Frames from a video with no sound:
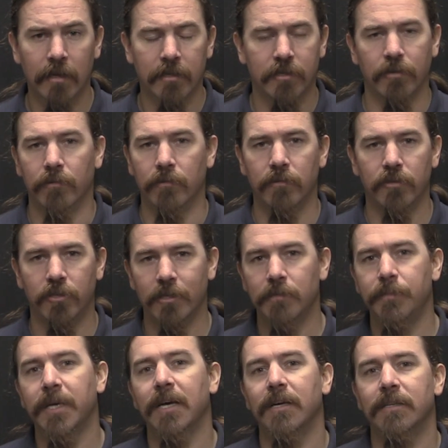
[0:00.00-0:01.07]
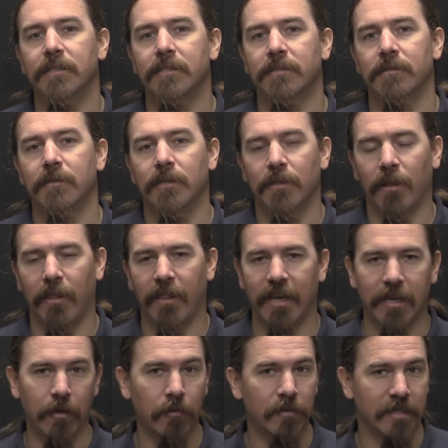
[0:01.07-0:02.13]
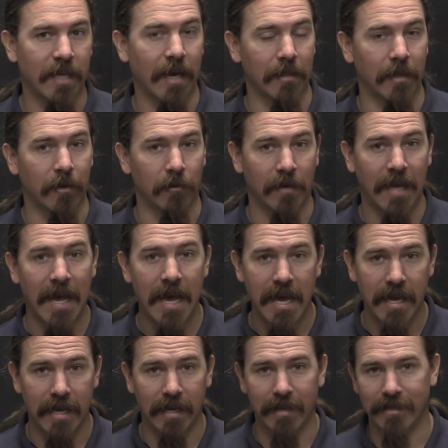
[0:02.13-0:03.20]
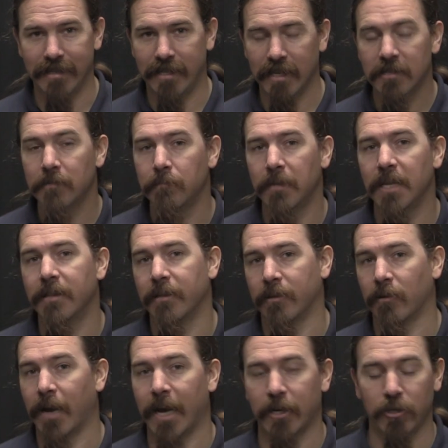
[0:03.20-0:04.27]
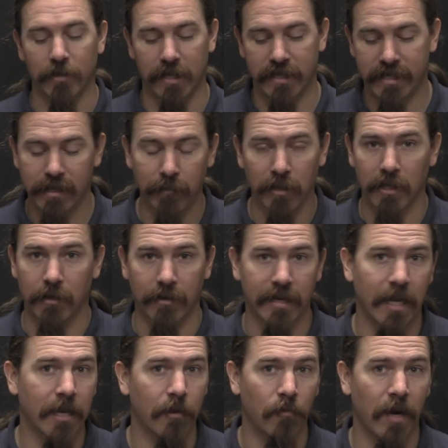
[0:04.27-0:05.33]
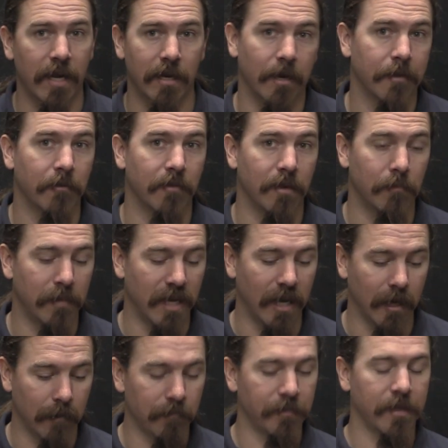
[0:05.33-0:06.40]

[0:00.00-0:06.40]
So just because they use that letter K doesn't mean that they're actually similar in any way other than being